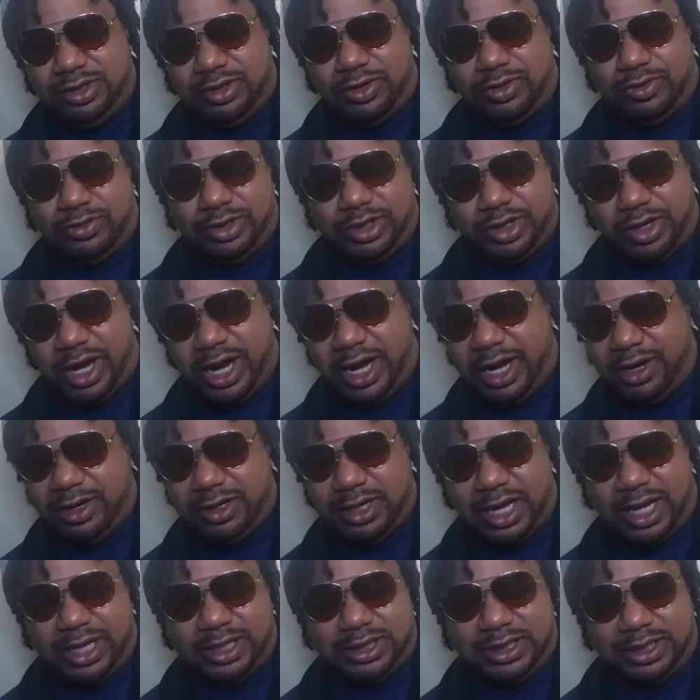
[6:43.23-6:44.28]
you know, your
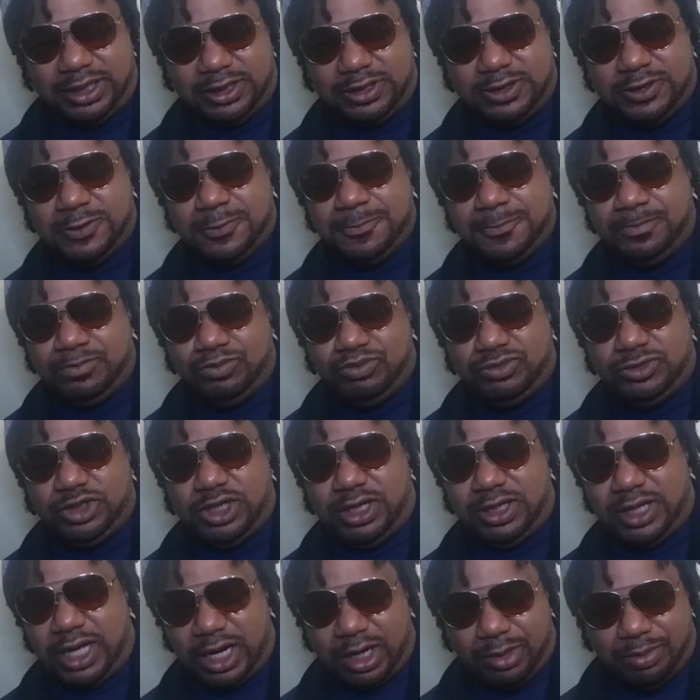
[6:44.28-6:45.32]
hair like this.
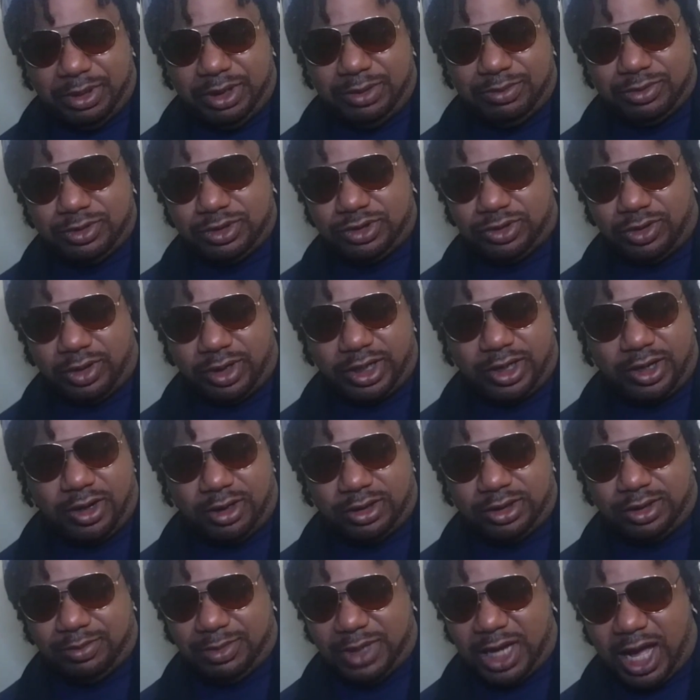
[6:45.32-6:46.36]
A lot of people started
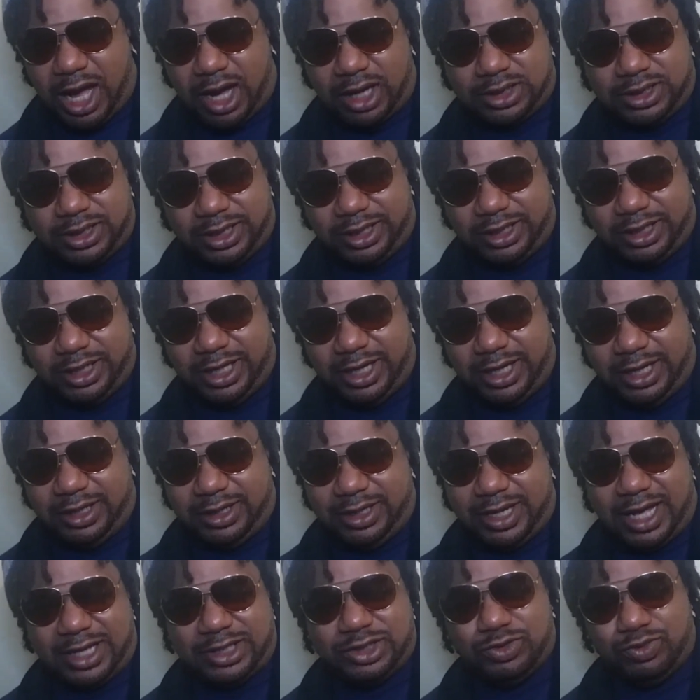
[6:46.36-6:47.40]
calling them locks, and
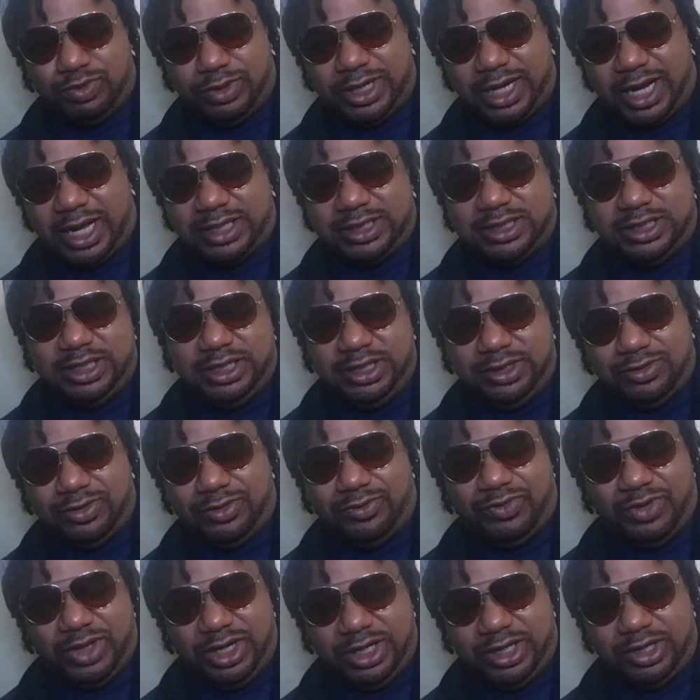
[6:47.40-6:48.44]
then that's when I seen
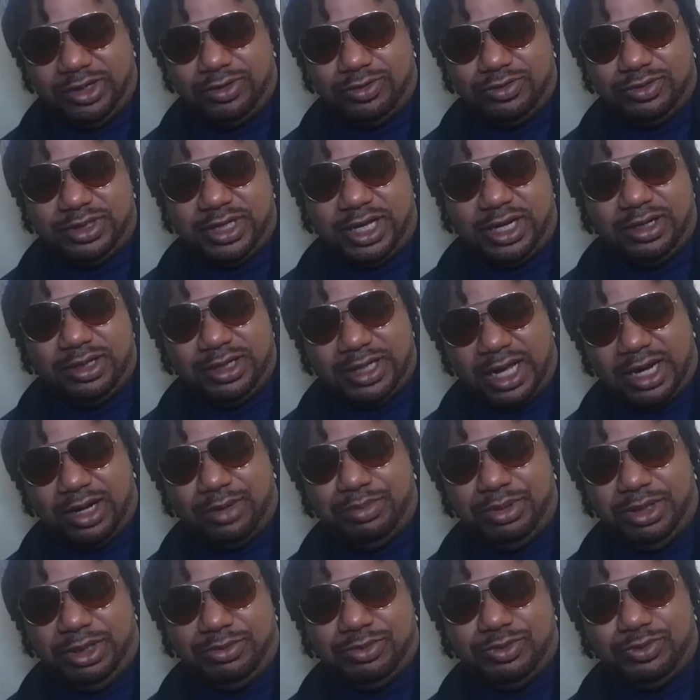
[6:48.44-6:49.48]
on videos that a
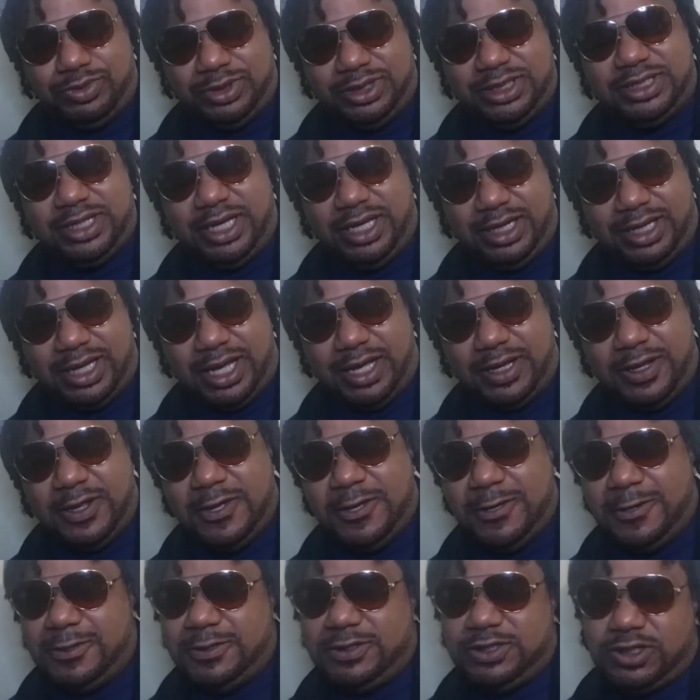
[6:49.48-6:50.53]
lot of people would say that.
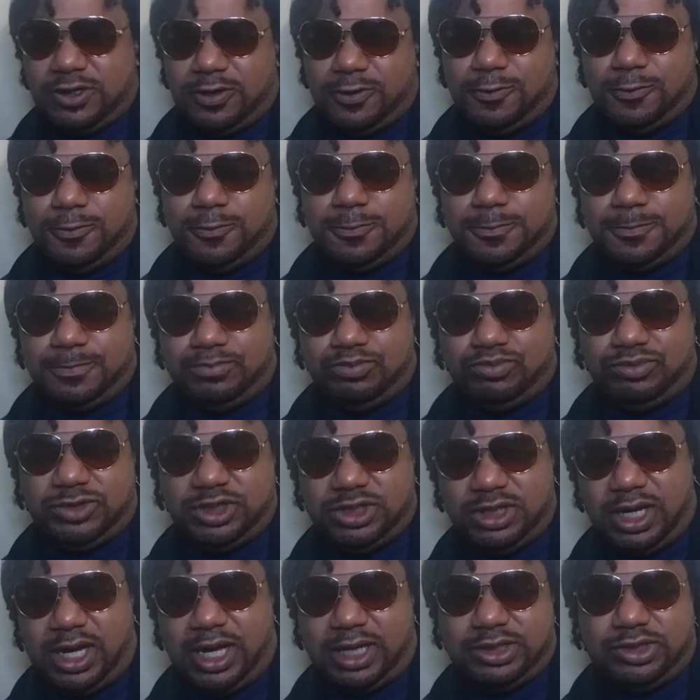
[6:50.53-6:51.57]
So
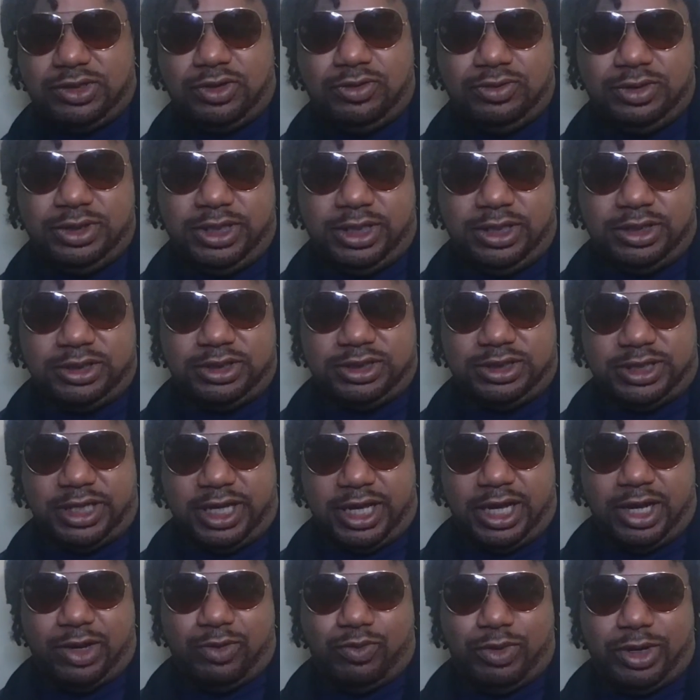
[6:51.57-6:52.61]
I totally
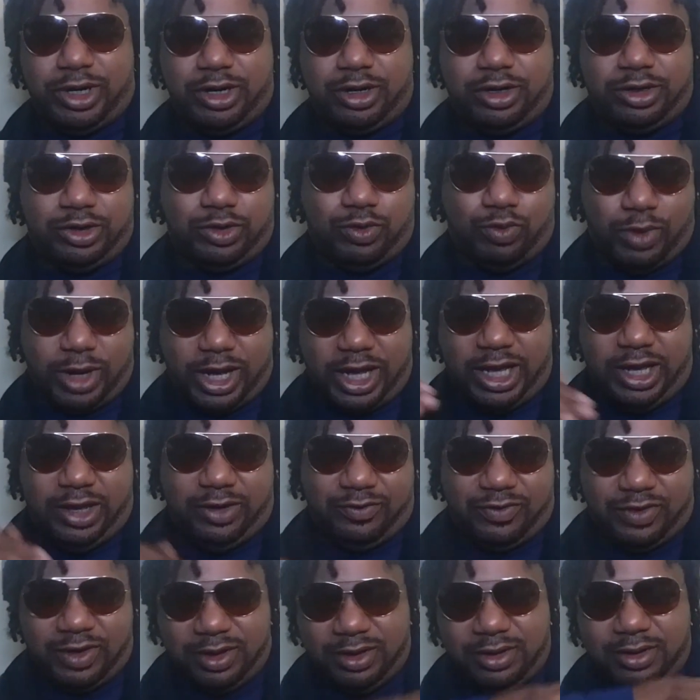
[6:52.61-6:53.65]
understand where the
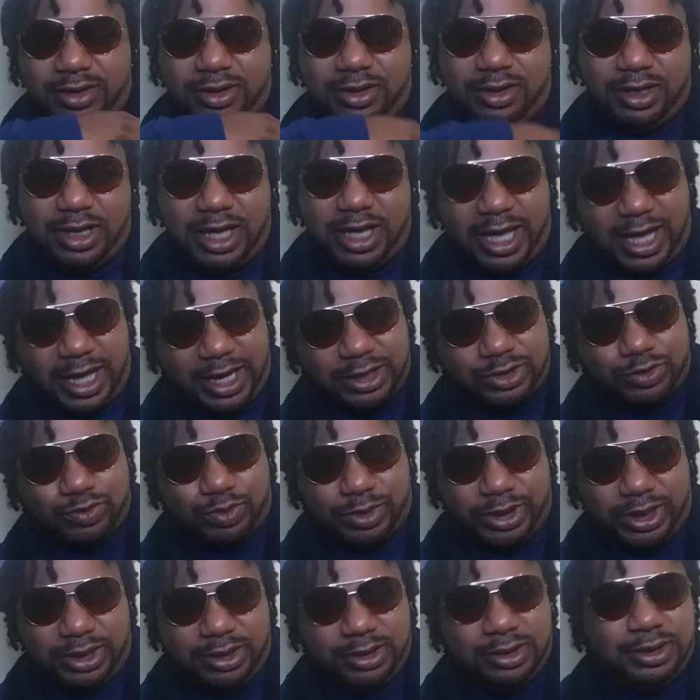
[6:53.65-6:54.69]
wave has
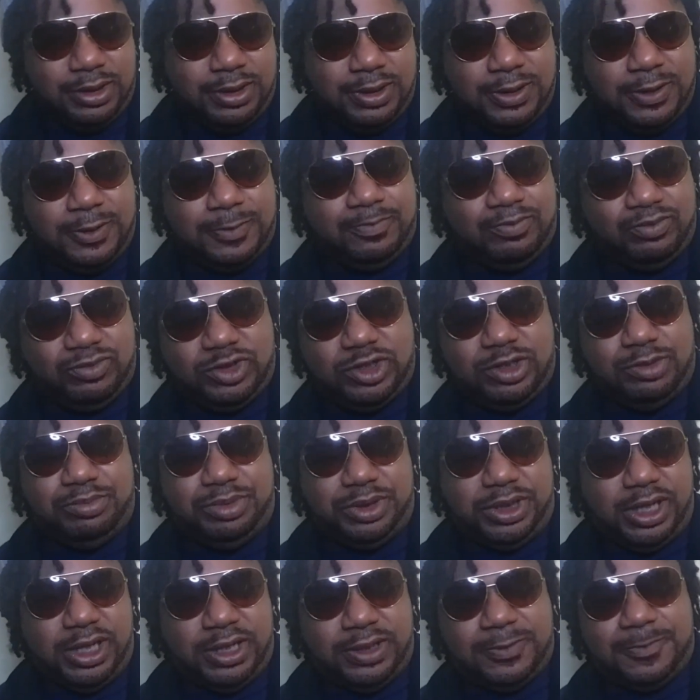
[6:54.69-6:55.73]
went,
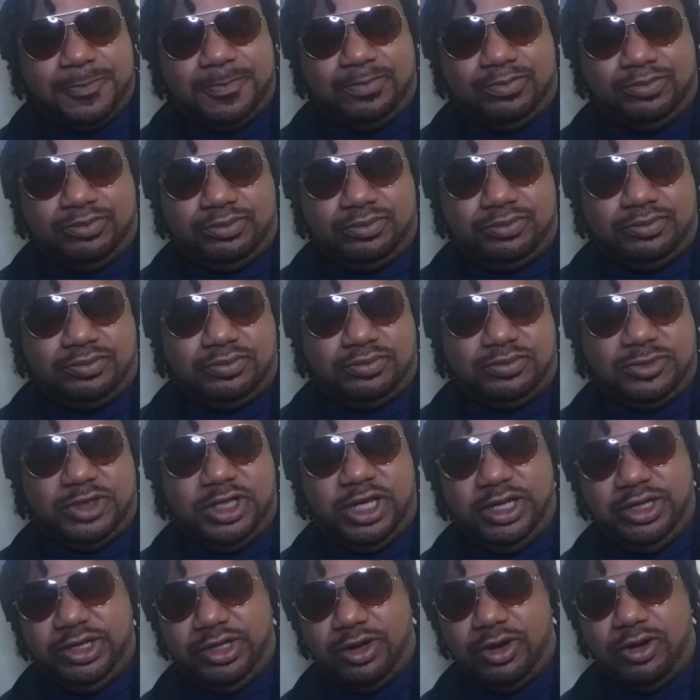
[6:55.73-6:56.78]
but
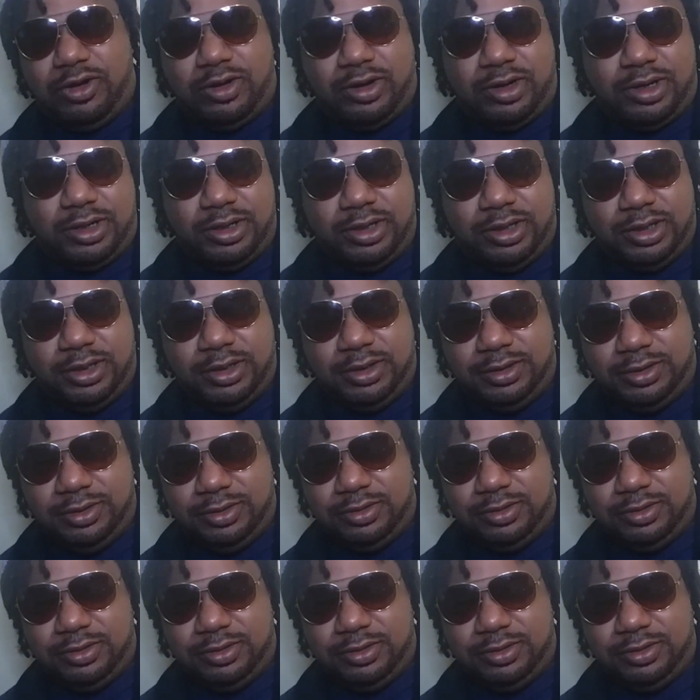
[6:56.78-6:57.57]
in your heart,